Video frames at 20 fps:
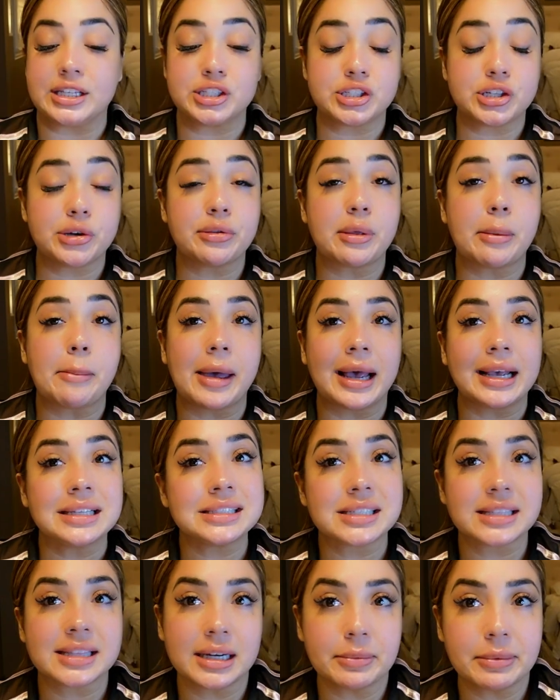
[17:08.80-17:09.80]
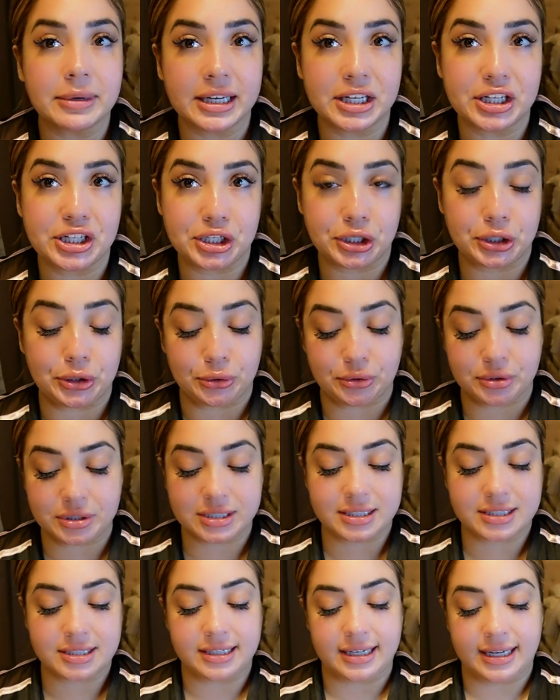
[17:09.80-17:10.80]
so the mask that I'm gonna
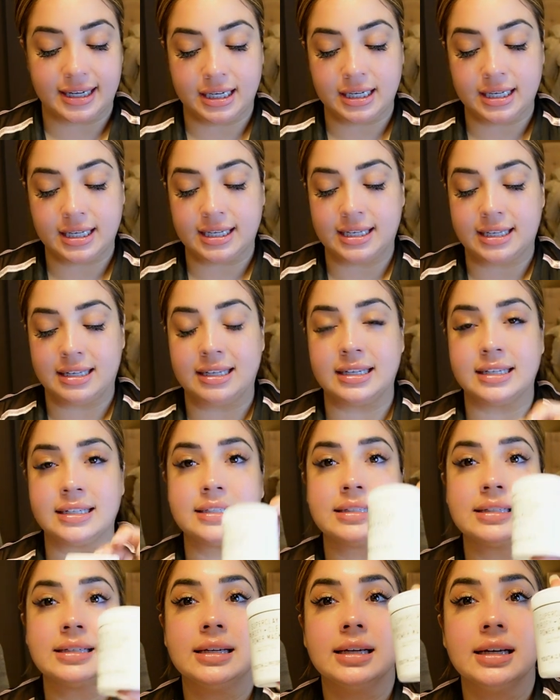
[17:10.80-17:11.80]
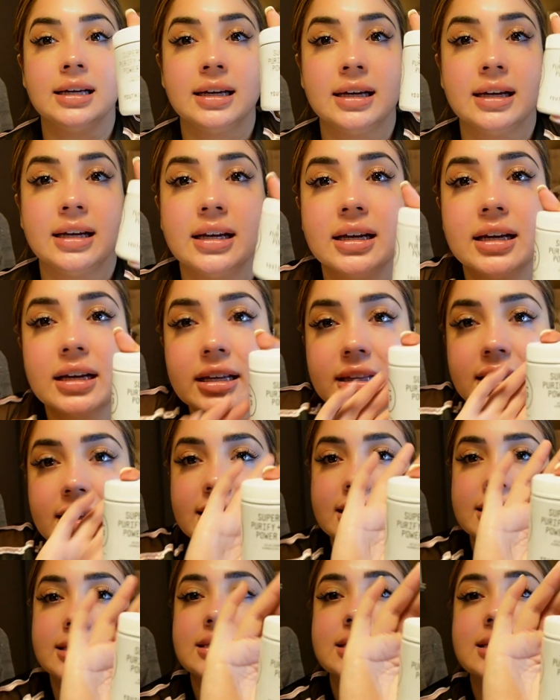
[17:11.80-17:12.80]
use tonight is
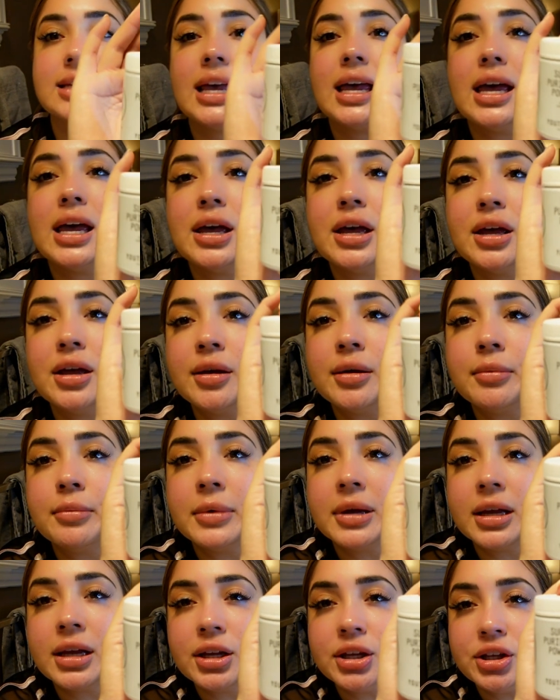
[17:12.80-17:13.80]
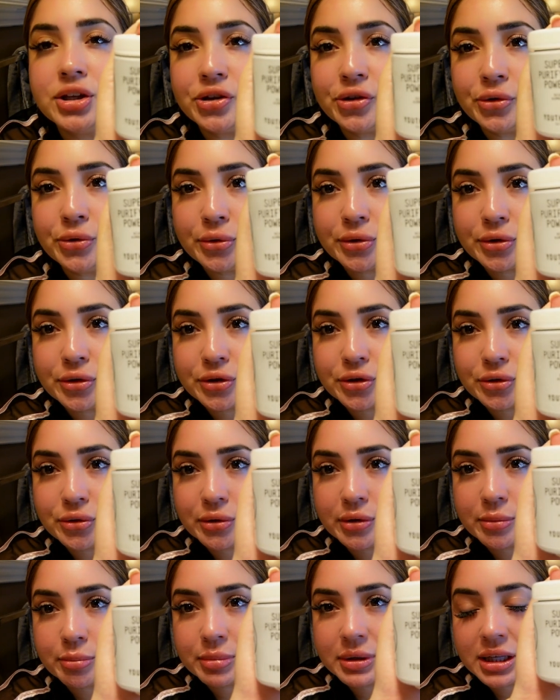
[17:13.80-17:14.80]
this Youth to
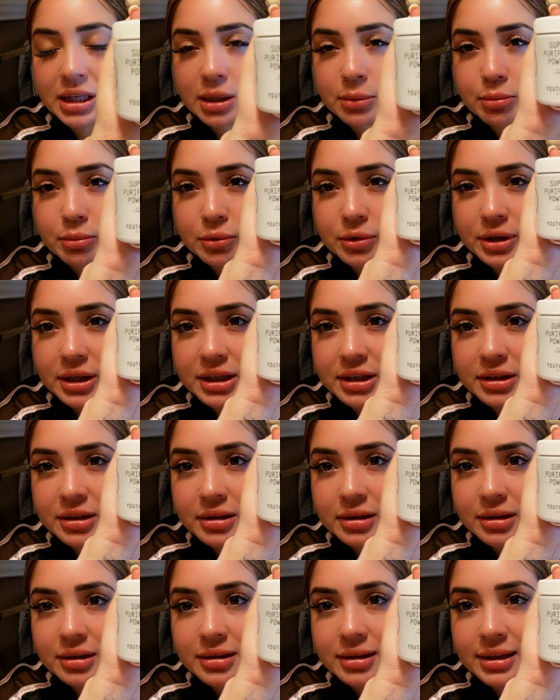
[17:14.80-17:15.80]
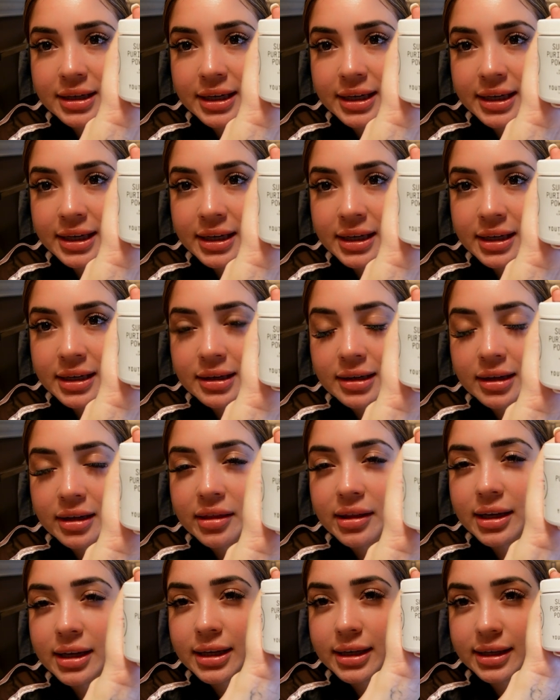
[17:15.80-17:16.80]
the People. Can you, are they getting it? I
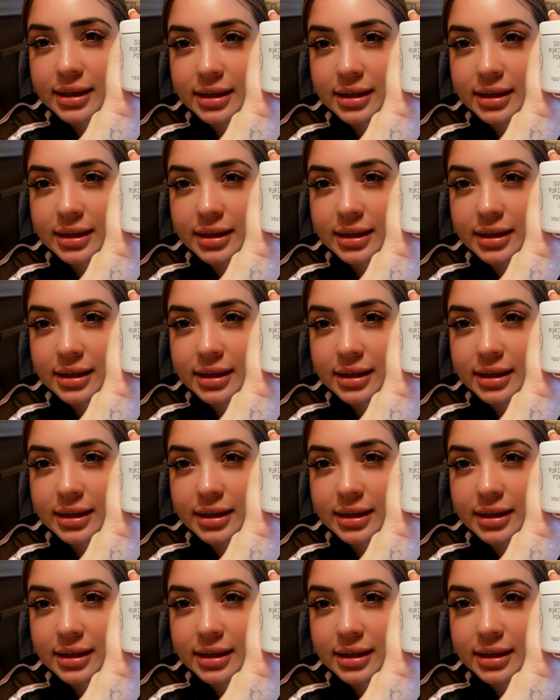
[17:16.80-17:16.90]
think it